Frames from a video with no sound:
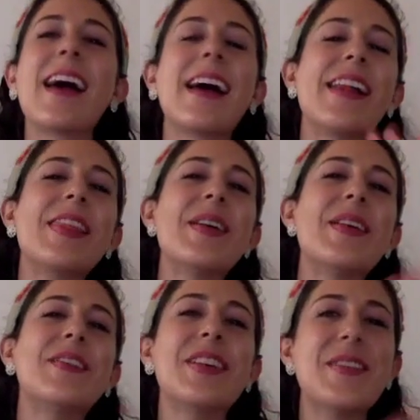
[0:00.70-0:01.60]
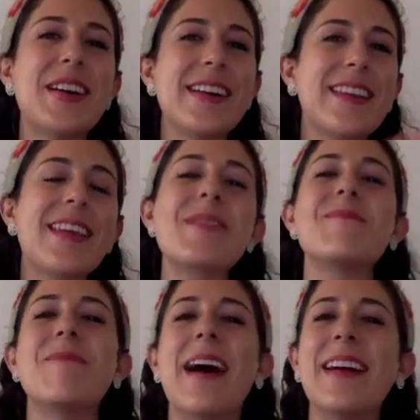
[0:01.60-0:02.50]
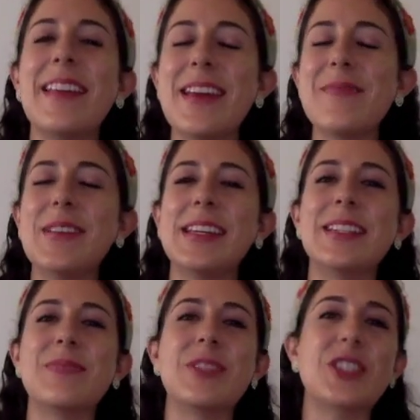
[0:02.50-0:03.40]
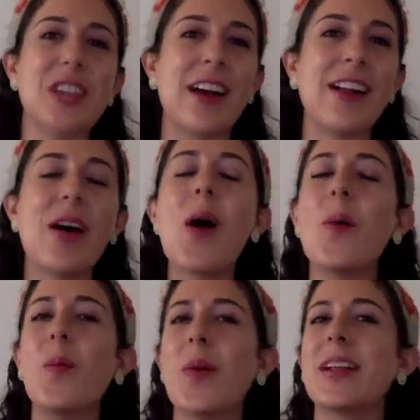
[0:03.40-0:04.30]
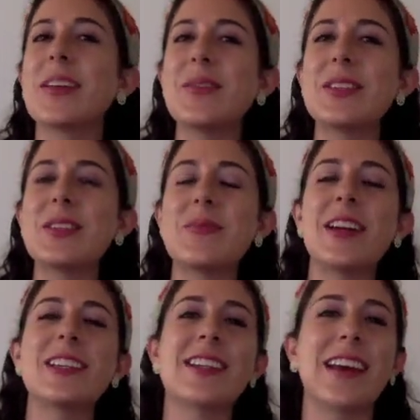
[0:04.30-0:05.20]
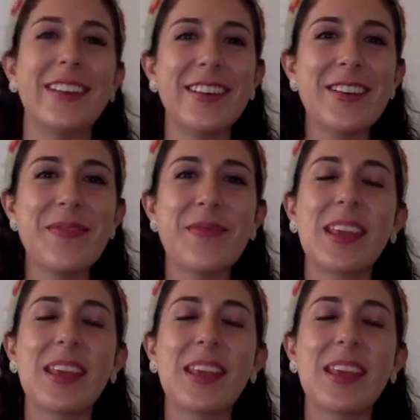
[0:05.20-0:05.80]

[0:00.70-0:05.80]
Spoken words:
Hello everyone, my name is Michelle. Welcome to my channel.